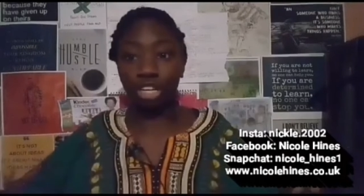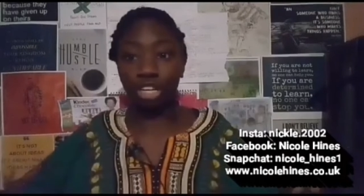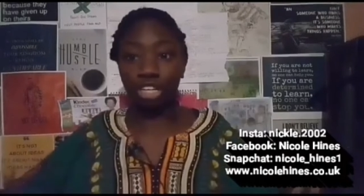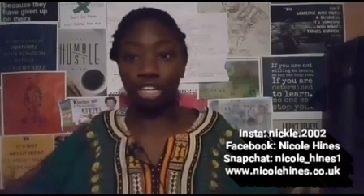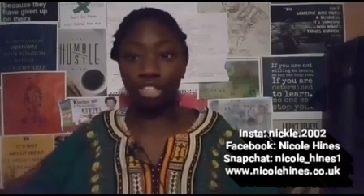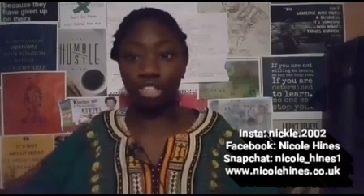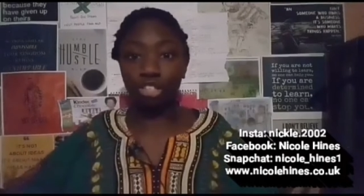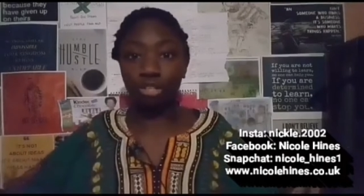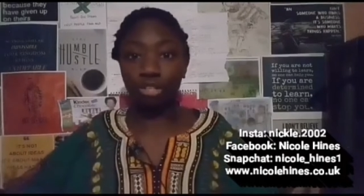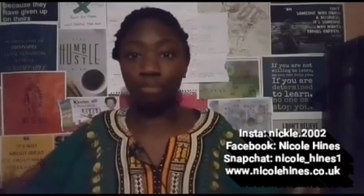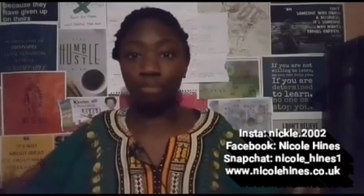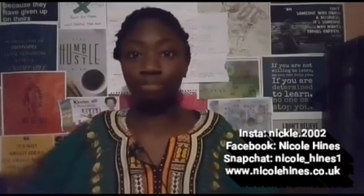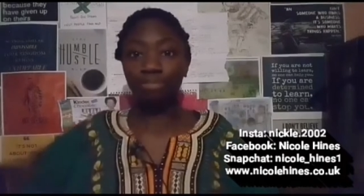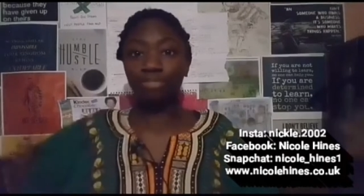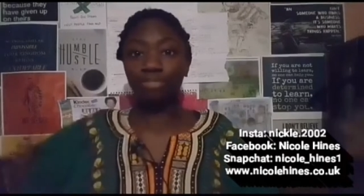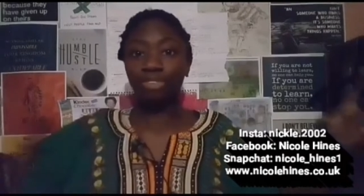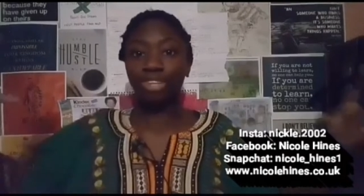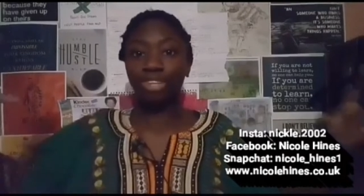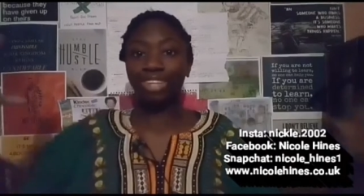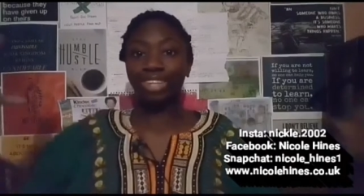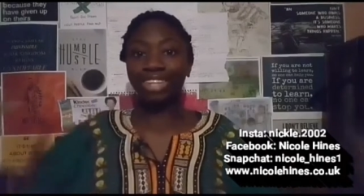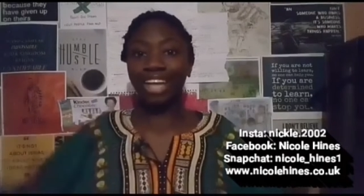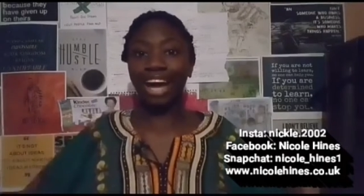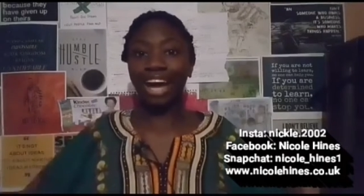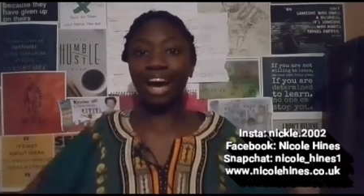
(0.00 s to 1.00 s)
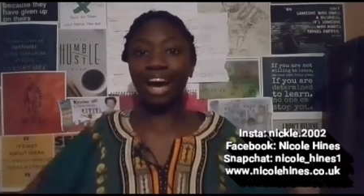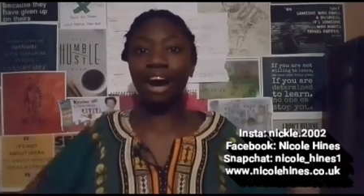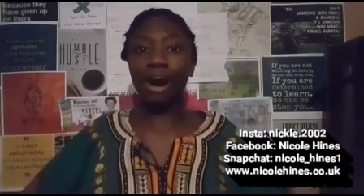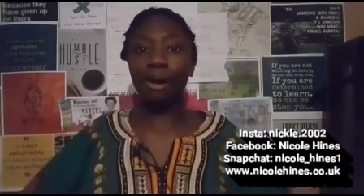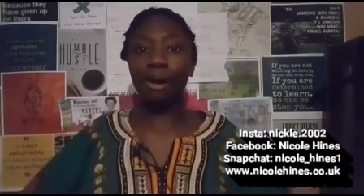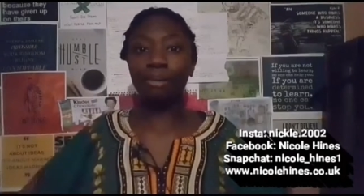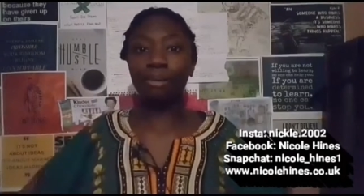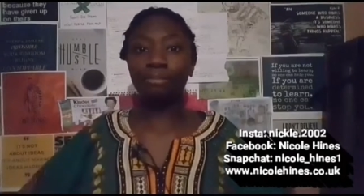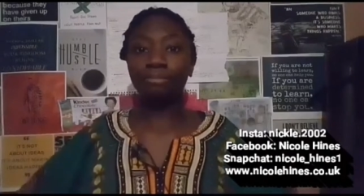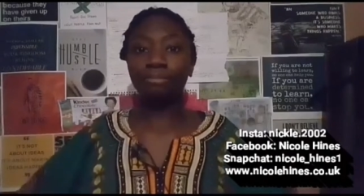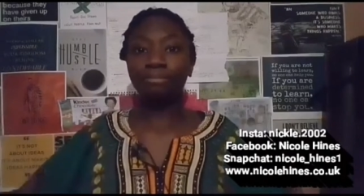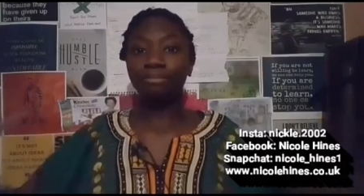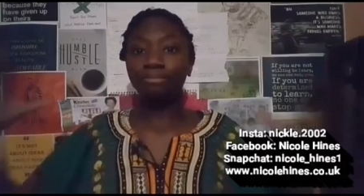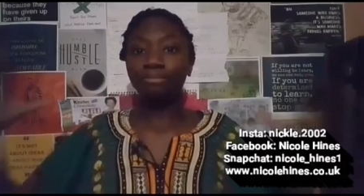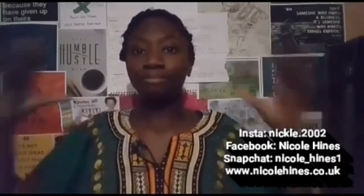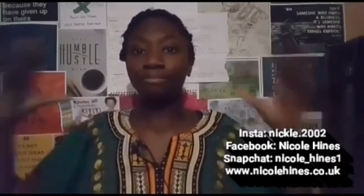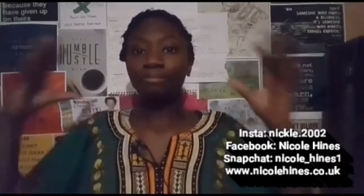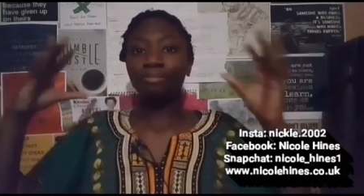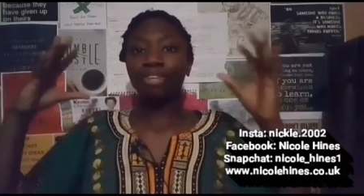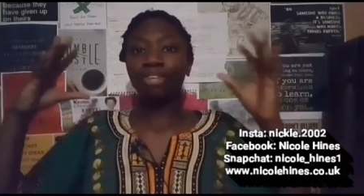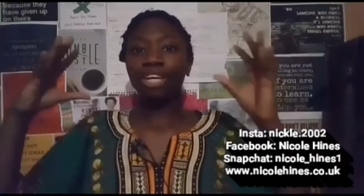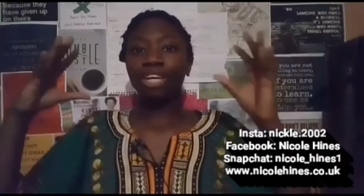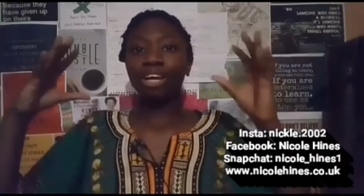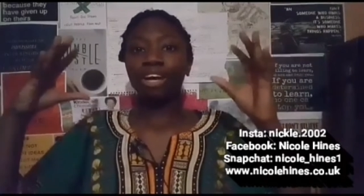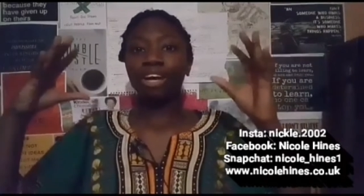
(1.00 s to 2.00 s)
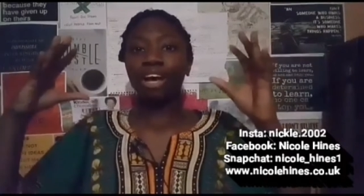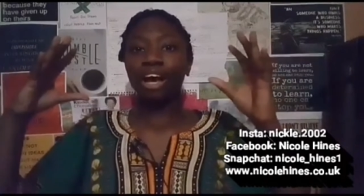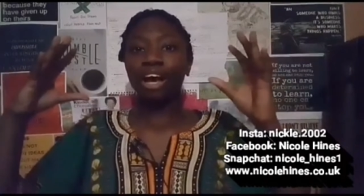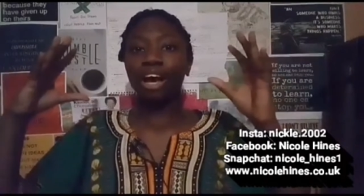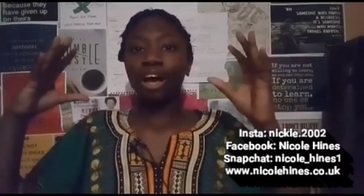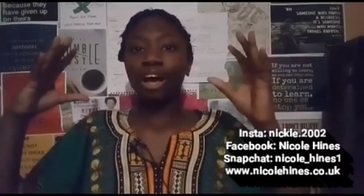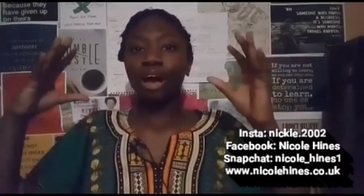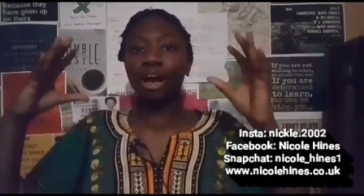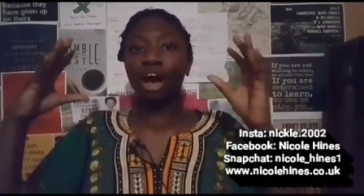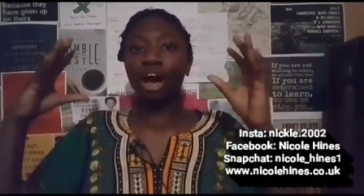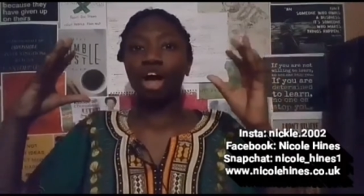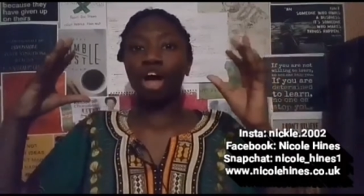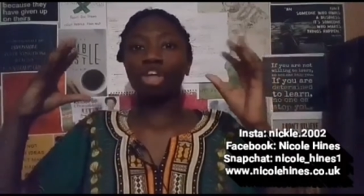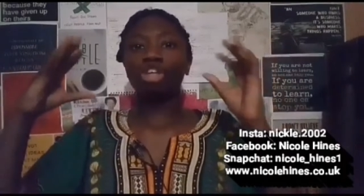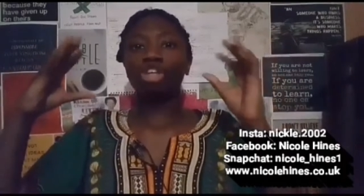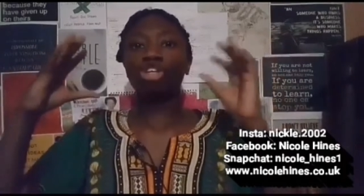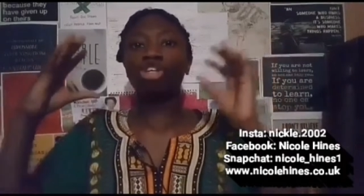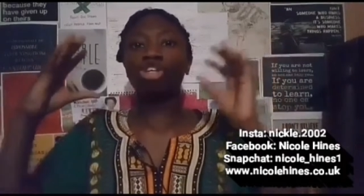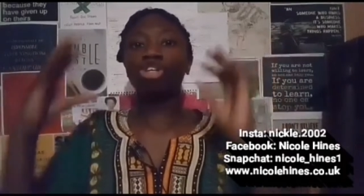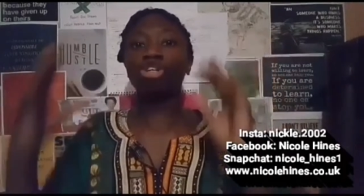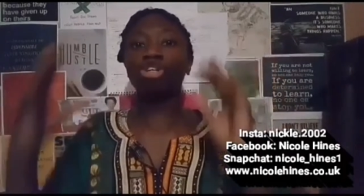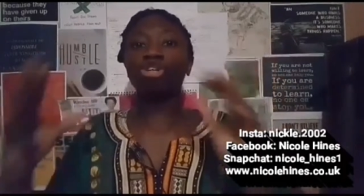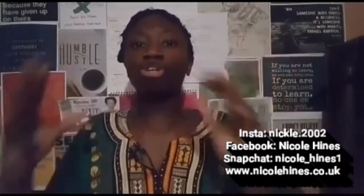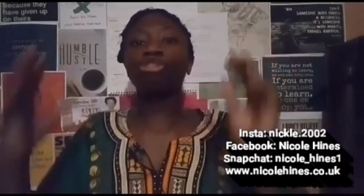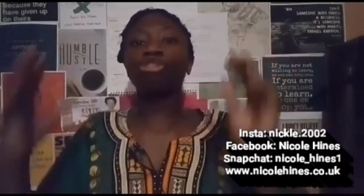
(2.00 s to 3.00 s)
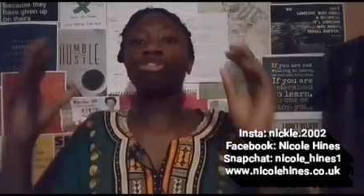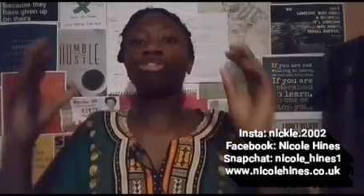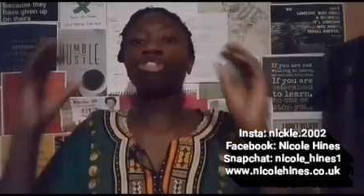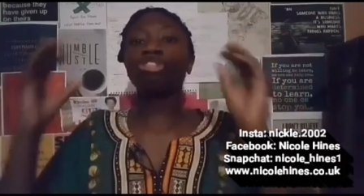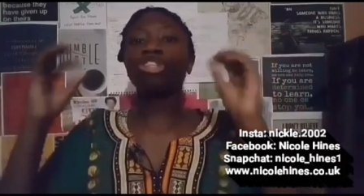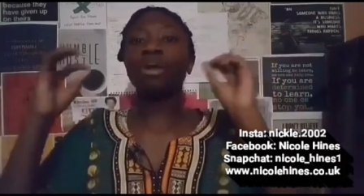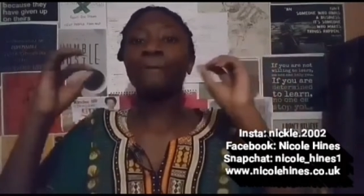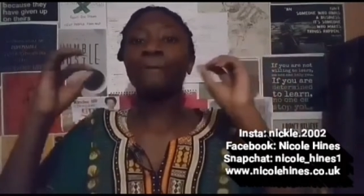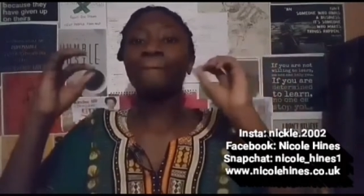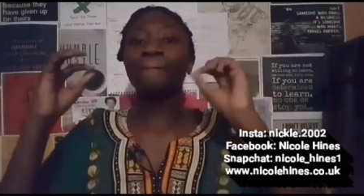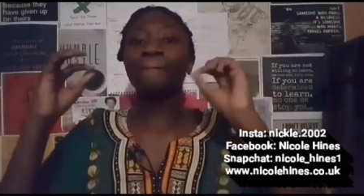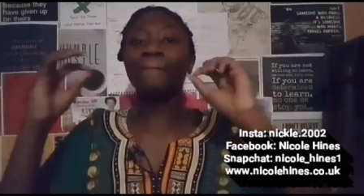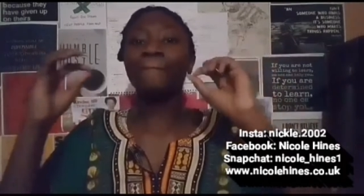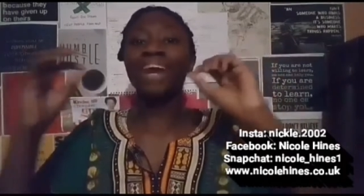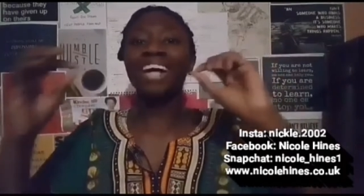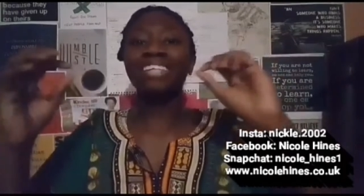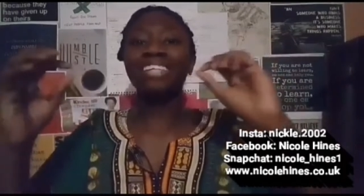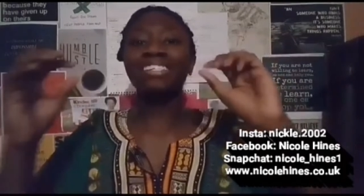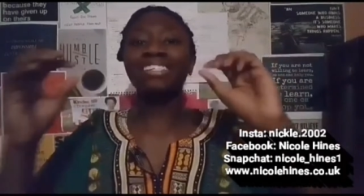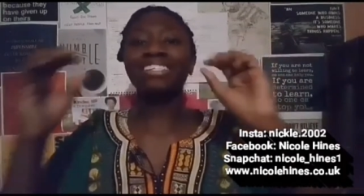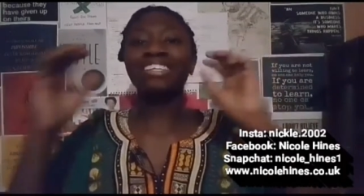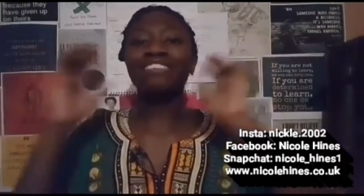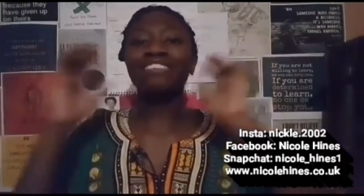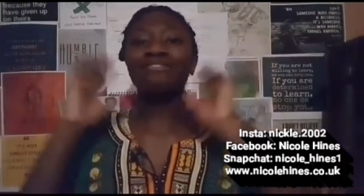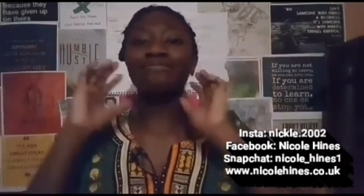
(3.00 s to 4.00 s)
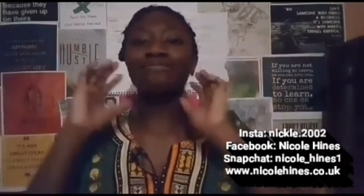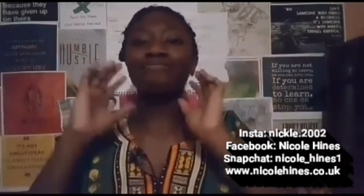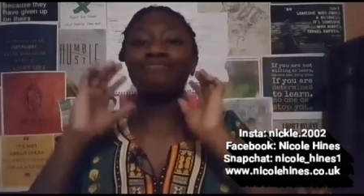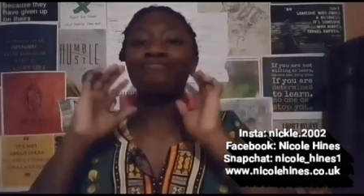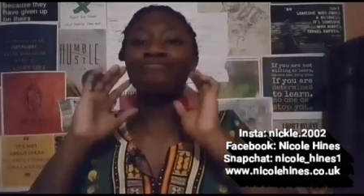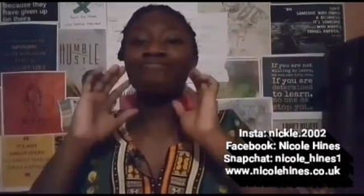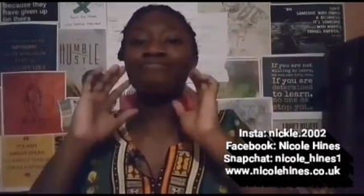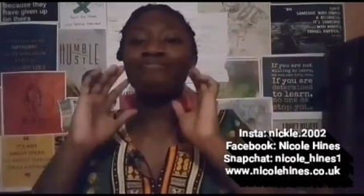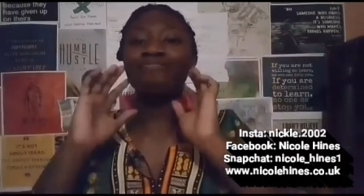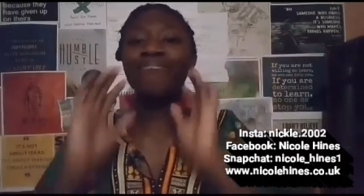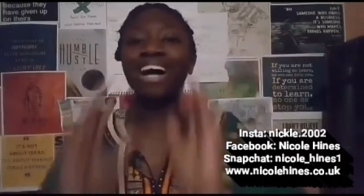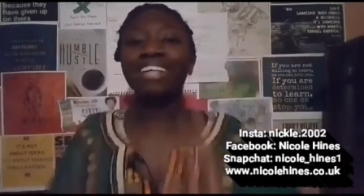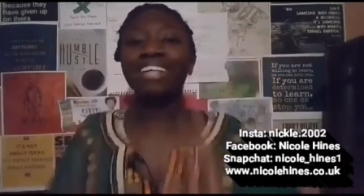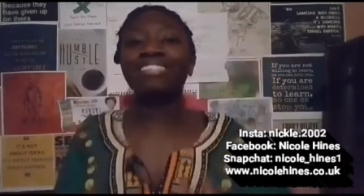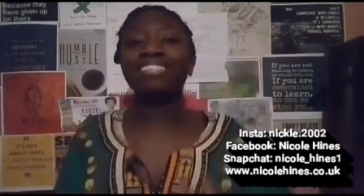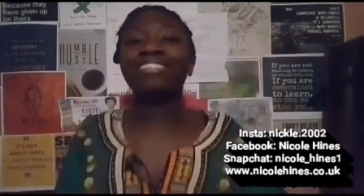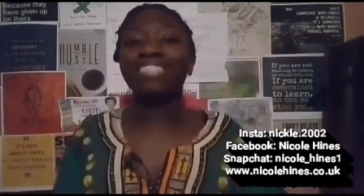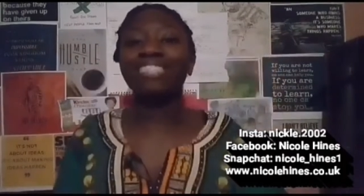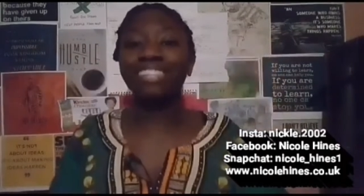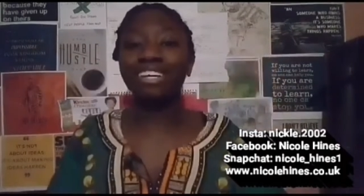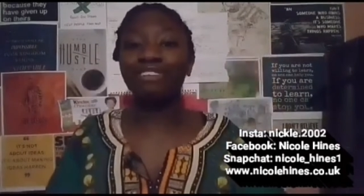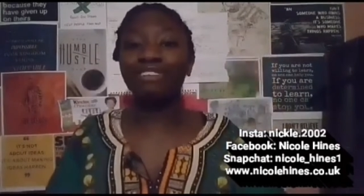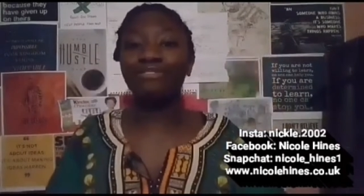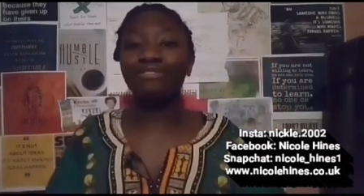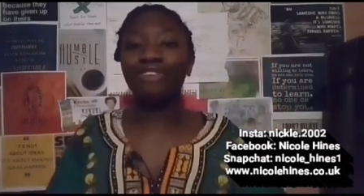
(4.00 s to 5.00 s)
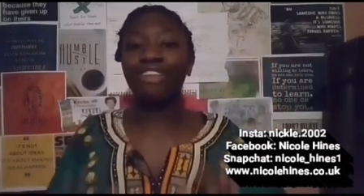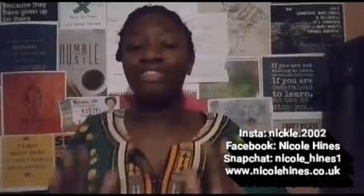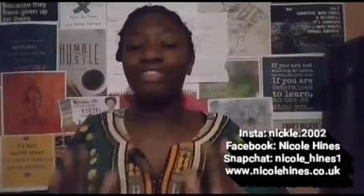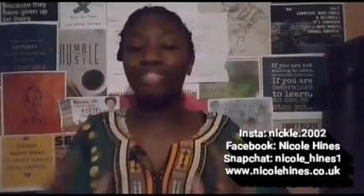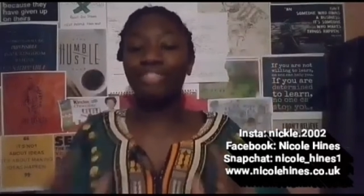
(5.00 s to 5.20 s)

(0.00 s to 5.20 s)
finished now a huge massive massive